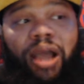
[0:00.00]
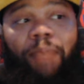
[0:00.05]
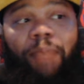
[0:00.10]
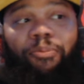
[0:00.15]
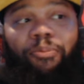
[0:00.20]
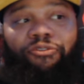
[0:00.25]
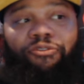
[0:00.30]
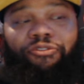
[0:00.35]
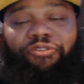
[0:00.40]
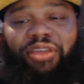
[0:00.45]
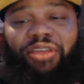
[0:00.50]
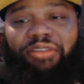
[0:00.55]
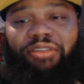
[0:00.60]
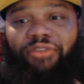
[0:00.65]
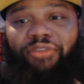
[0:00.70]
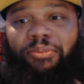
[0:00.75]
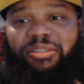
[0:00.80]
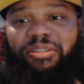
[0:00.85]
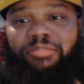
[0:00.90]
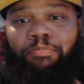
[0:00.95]
a couple feet
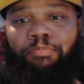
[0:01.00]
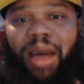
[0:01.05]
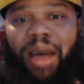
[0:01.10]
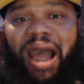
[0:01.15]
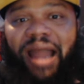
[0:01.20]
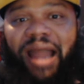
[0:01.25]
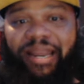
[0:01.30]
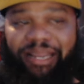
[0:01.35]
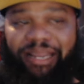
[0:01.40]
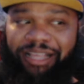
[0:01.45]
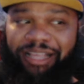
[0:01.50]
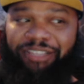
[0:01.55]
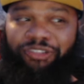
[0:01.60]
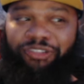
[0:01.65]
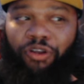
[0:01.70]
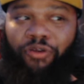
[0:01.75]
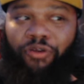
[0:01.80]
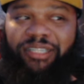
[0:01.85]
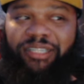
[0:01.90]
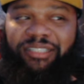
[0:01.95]
from his body
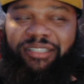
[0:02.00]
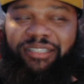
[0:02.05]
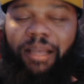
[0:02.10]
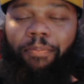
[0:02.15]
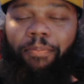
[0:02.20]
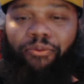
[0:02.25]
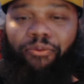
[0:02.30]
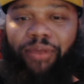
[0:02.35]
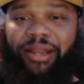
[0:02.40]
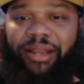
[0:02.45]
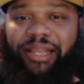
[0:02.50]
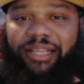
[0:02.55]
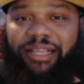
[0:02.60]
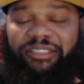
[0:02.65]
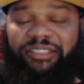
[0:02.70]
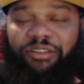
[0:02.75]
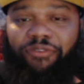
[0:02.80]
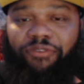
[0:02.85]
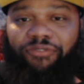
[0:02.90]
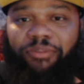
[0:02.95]
that's already separating
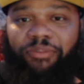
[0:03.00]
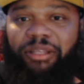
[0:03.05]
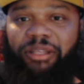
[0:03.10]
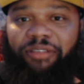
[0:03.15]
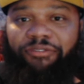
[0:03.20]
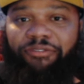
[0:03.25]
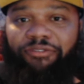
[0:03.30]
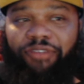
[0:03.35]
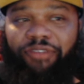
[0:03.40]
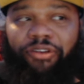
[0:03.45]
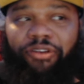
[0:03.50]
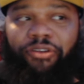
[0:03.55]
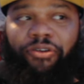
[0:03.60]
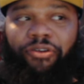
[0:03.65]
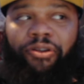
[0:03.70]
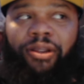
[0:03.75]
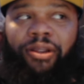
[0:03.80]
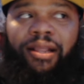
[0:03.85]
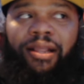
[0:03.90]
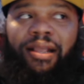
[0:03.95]
itself from the
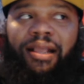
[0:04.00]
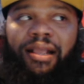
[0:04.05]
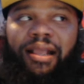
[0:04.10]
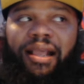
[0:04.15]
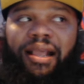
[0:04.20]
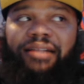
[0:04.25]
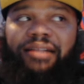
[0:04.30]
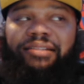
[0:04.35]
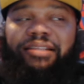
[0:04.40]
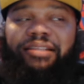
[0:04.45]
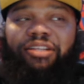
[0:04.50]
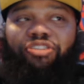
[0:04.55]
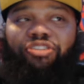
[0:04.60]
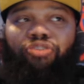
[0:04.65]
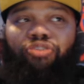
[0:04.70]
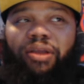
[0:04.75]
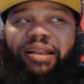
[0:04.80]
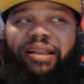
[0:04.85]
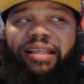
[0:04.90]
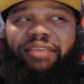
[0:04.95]
defender, and then
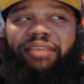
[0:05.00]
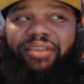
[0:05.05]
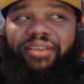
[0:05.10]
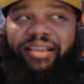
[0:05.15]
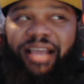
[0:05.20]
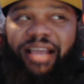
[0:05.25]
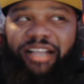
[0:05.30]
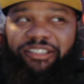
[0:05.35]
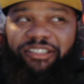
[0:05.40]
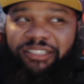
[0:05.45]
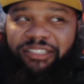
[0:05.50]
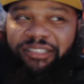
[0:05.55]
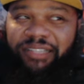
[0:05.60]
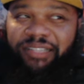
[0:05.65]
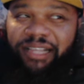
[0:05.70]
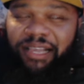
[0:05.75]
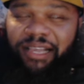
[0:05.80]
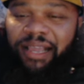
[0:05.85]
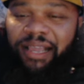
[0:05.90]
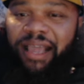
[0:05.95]
trying to even catch this
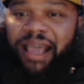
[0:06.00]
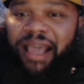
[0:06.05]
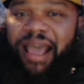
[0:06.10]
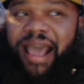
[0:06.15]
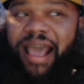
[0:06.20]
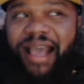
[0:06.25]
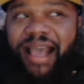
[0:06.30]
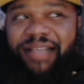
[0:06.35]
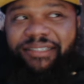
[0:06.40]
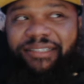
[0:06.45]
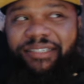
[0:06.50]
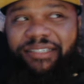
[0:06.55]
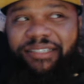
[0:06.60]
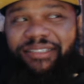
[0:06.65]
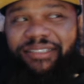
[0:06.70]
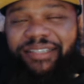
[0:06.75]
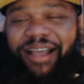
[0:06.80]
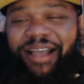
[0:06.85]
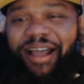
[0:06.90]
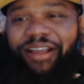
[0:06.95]
thing as he
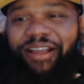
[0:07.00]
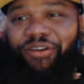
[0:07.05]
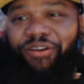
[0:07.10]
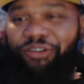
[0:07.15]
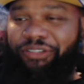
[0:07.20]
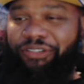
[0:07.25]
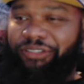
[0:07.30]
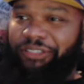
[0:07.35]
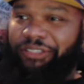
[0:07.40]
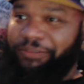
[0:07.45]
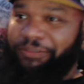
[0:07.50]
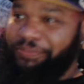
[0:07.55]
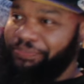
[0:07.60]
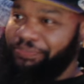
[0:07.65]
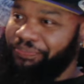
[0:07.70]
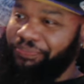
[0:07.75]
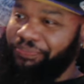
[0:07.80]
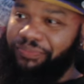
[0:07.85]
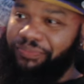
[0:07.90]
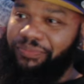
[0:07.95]
skyhooks it.
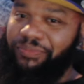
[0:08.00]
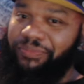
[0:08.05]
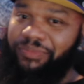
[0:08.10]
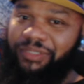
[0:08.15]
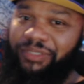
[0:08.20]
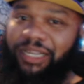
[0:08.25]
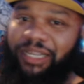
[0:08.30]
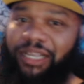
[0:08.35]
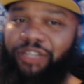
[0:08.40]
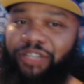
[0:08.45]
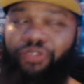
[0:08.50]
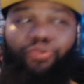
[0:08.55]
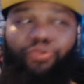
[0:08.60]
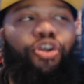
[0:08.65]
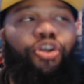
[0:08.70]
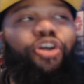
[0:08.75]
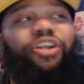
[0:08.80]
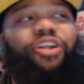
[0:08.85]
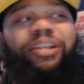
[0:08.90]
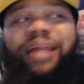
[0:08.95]
You
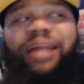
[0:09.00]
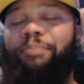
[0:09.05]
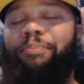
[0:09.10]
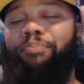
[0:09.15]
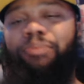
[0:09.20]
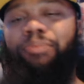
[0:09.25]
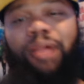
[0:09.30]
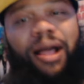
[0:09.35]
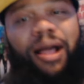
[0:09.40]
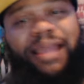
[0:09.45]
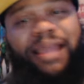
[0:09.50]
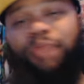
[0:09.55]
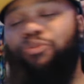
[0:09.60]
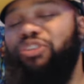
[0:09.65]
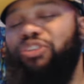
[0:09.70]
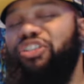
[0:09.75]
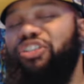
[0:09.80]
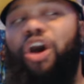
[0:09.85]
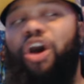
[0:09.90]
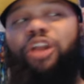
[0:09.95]
could not block, it
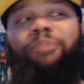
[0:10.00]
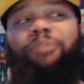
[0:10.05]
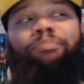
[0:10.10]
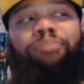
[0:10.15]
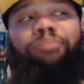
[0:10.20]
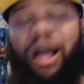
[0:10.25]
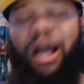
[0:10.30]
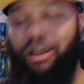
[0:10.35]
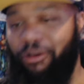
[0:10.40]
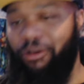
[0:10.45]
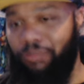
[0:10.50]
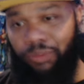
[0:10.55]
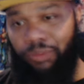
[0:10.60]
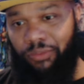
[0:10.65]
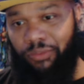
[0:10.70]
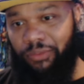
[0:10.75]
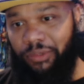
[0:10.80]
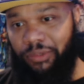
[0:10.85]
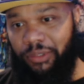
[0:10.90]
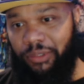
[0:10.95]
was unblockable.